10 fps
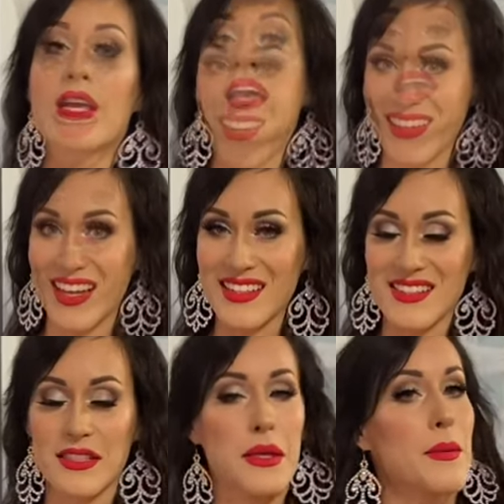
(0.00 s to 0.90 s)
And last
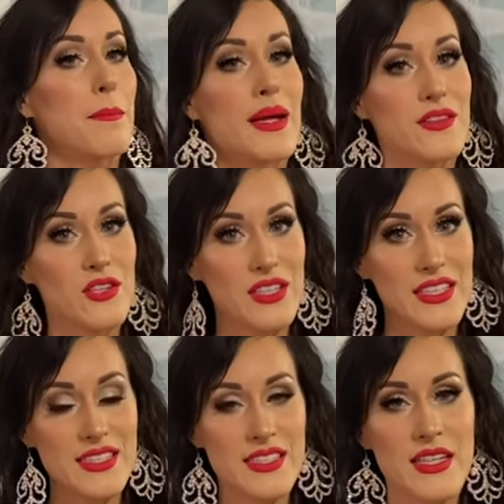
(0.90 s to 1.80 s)
but not
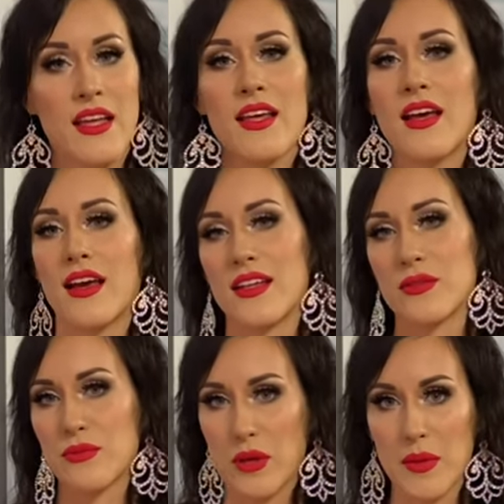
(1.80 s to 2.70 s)
least,
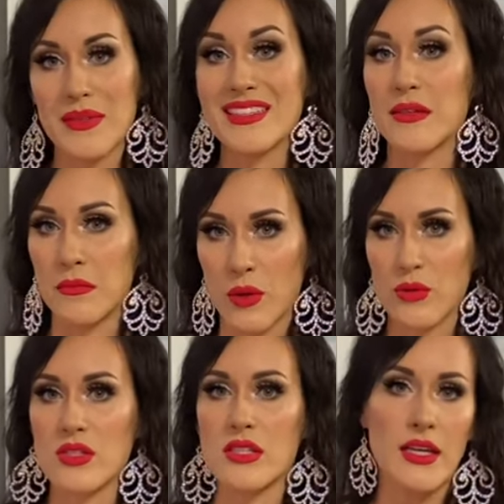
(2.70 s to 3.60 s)
and probably the most